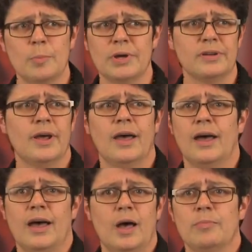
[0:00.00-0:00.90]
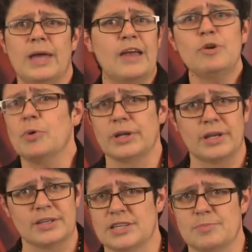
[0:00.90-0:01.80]
but um,
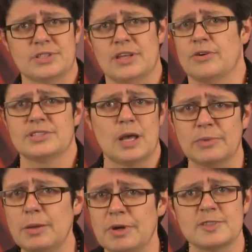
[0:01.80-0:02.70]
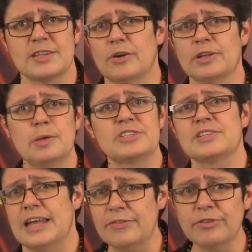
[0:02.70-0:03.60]
everybody accepts there are some limits, and there are
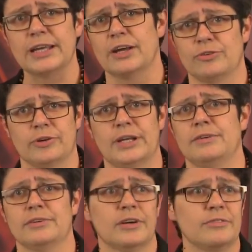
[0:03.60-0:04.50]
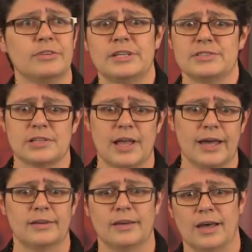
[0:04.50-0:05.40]
limits in every country, you know, things
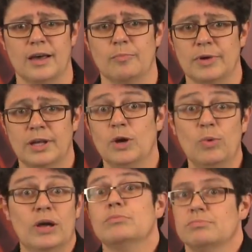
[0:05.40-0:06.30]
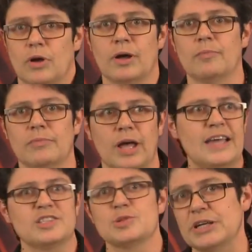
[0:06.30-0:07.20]
like, um, well, um,
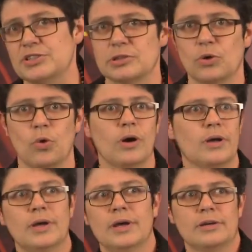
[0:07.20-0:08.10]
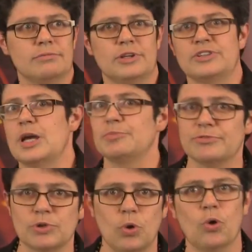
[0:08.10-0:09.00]
hate speech law, contempt
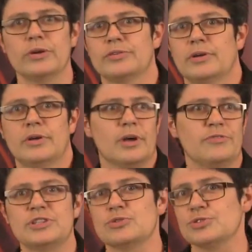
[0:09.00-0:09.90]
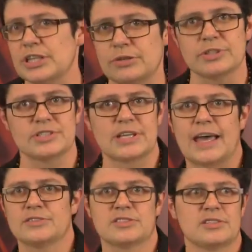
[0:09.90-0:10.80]
of court, Official Secrets
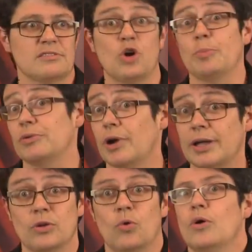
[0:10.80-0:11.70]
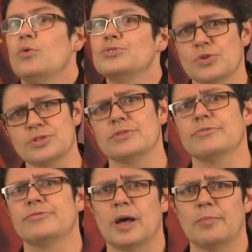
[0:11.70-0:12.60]
Acts, copyright law, all sorts
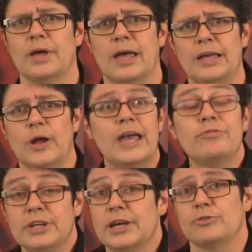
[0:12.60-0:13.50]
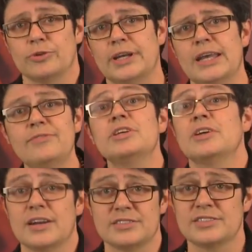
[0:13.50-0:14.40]
of, um, uh, you know, every country, even the
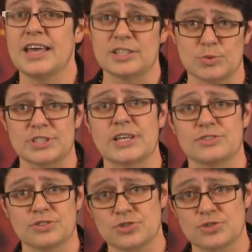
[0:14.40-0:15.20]
United States, which has the